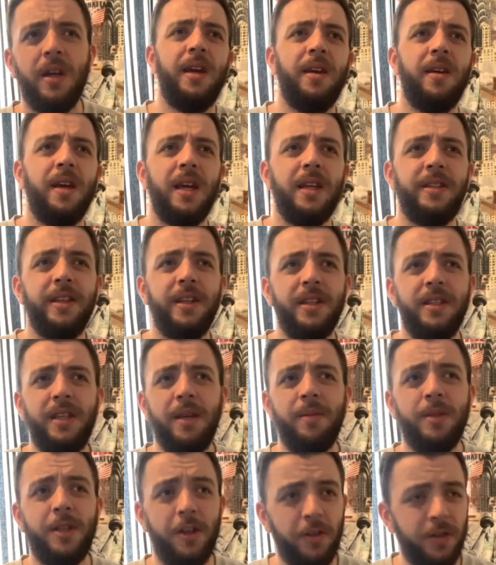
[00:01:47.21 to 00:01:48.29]
Is it the same as
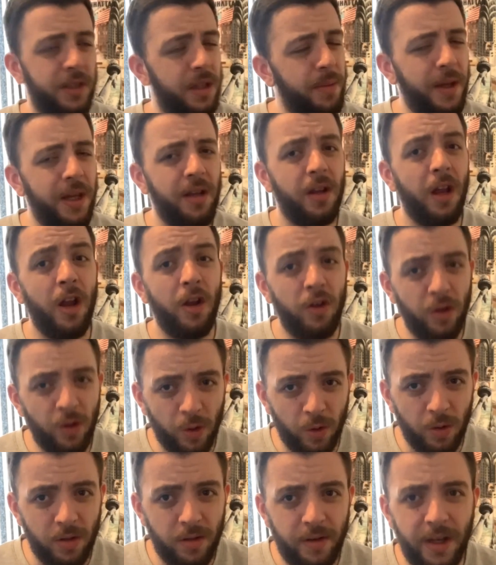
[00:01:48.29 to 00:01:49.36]
it used to be? No,
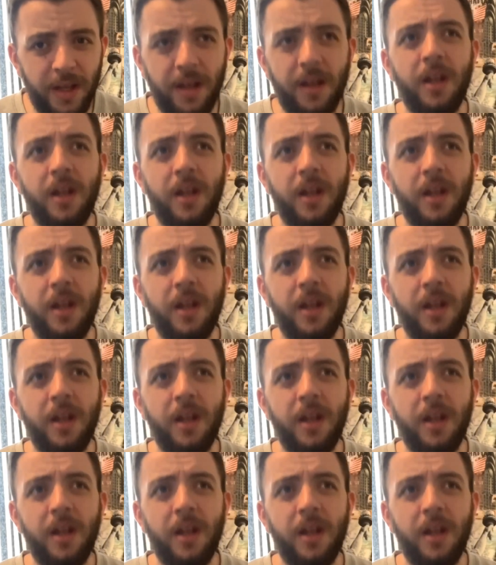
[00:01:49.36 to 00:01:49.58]
right?